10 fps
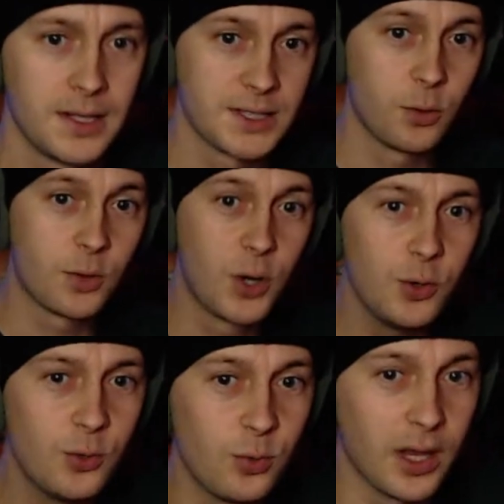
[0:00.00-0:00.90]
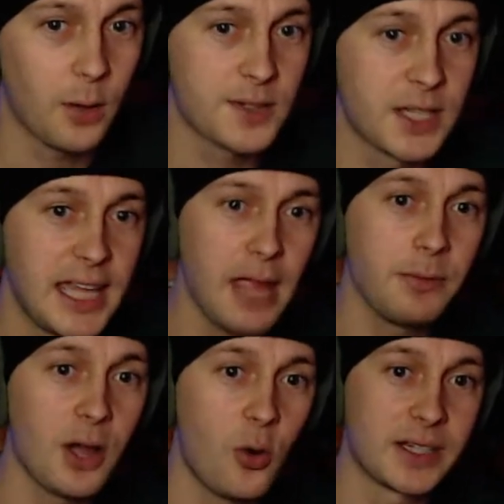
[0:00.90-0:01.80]
So cool. How's the
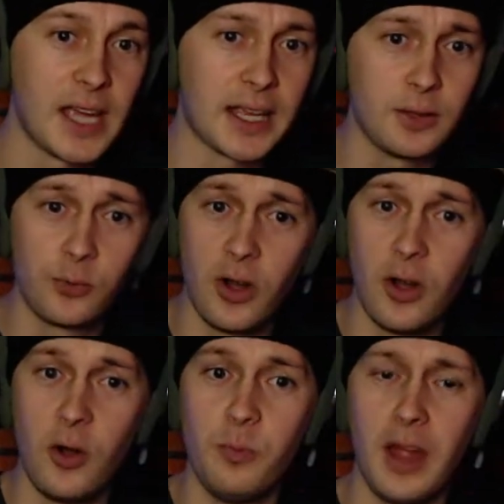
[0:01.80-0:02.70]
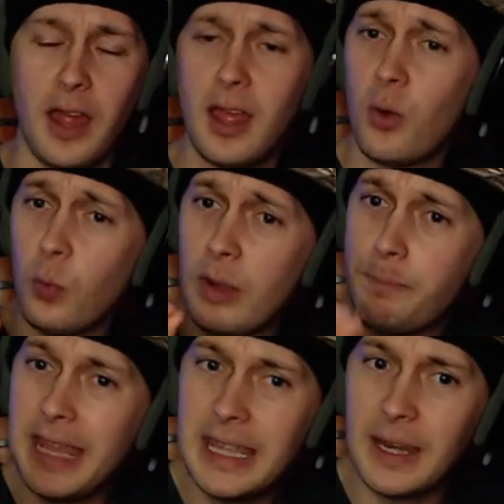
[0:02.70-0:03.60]
game going, Technodrome? We
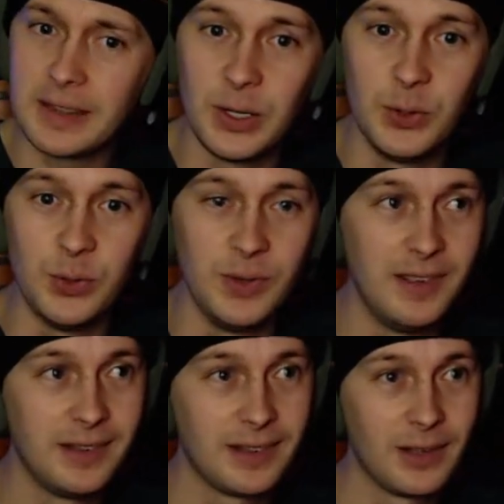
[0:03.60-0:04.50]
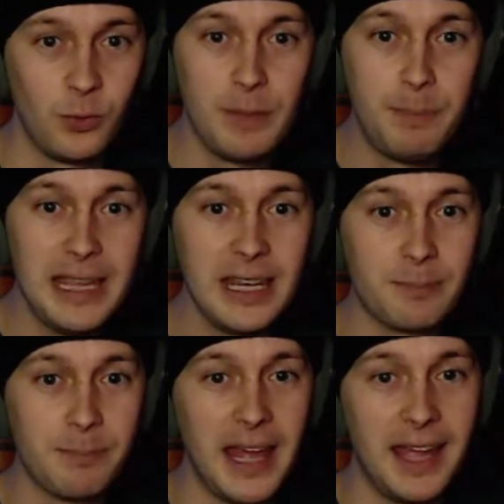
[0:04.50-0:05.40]
beat it, dude. We beat
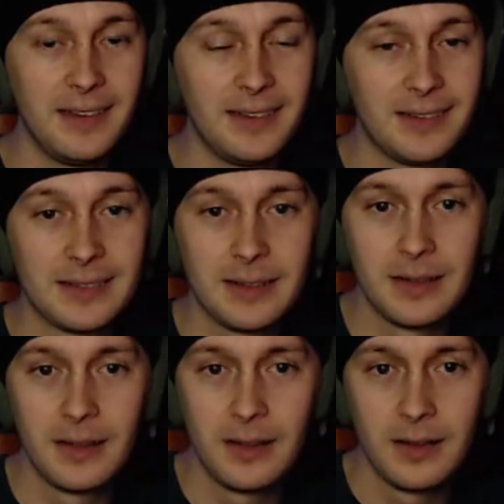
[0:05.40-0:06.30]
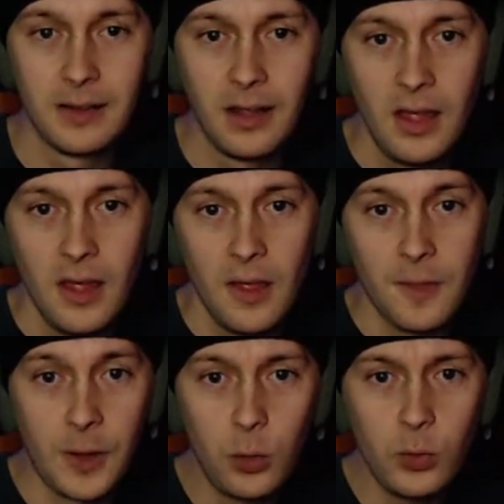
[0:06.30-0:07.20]
it,
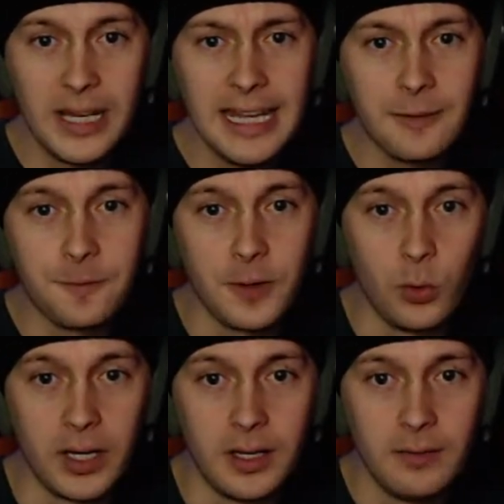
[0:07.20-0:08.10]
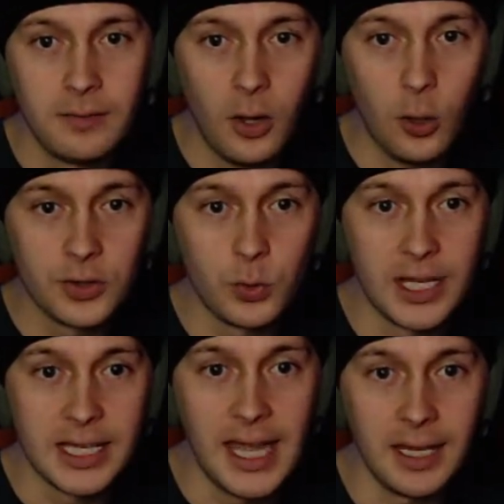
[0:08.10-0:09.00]
man. Throw link fluid onto the
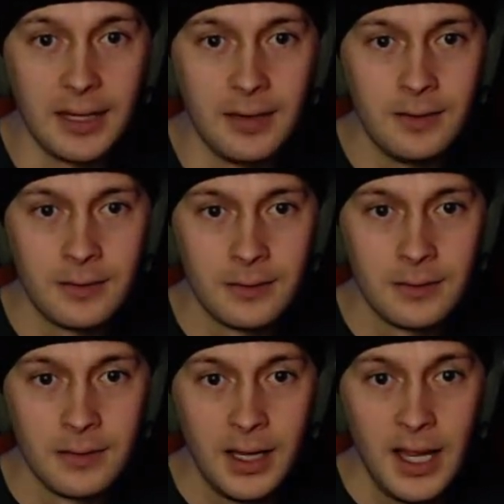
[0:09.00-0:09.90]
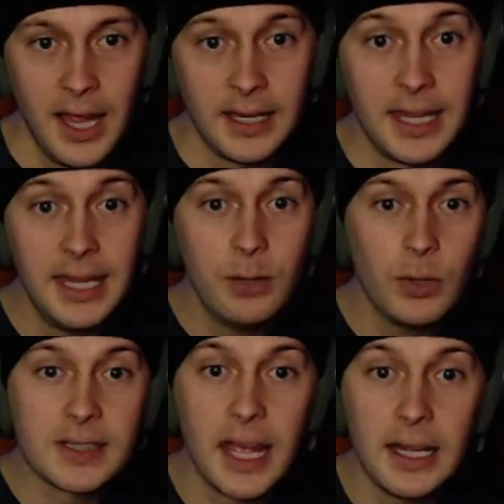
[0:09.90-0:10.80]
king and he
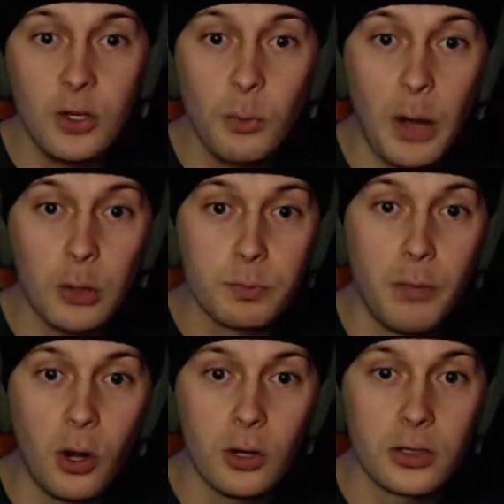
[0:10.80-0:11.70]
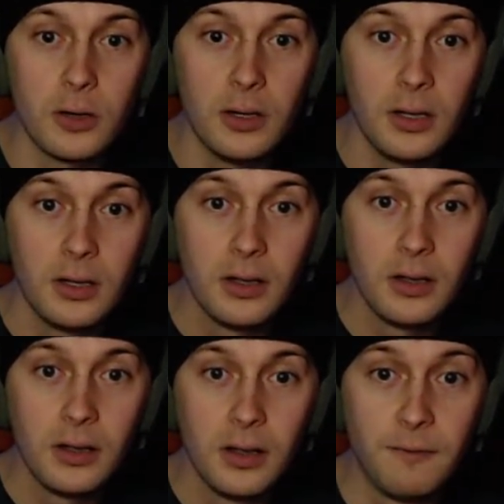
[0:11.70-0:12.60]
will tell you about
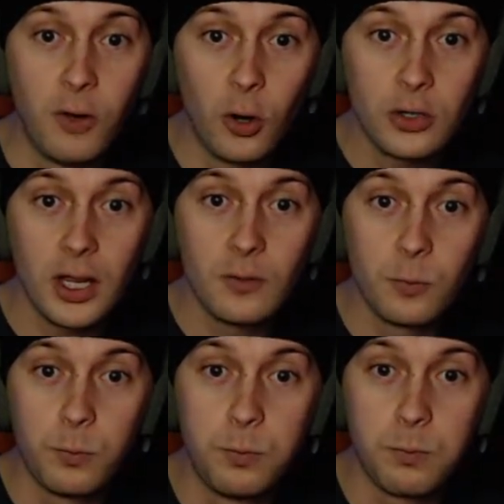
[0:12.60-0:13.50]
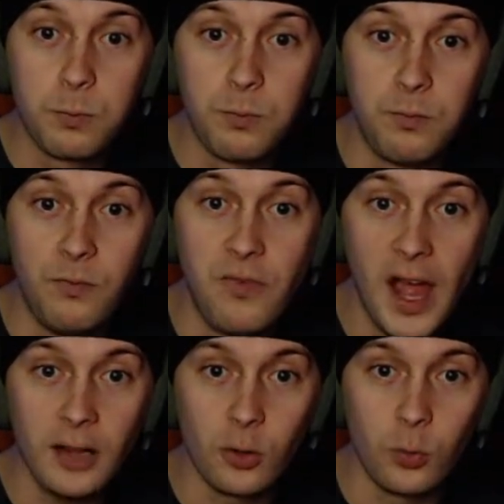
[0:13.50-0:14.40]
Barty and
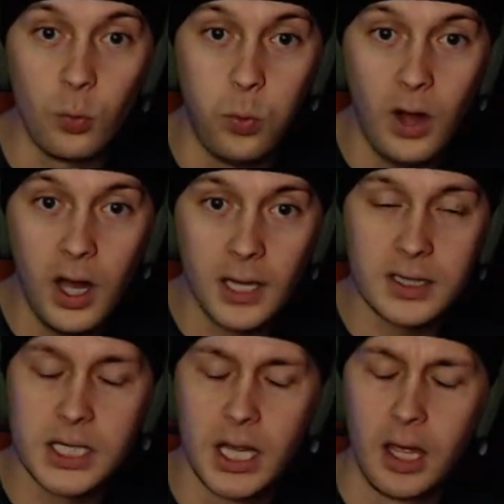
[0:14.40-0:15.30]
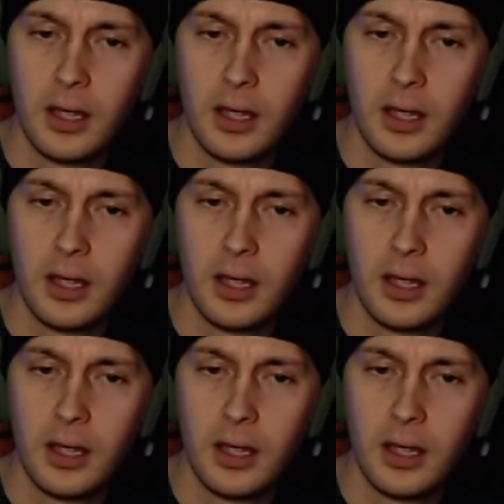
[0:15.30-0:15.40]
Valor. What?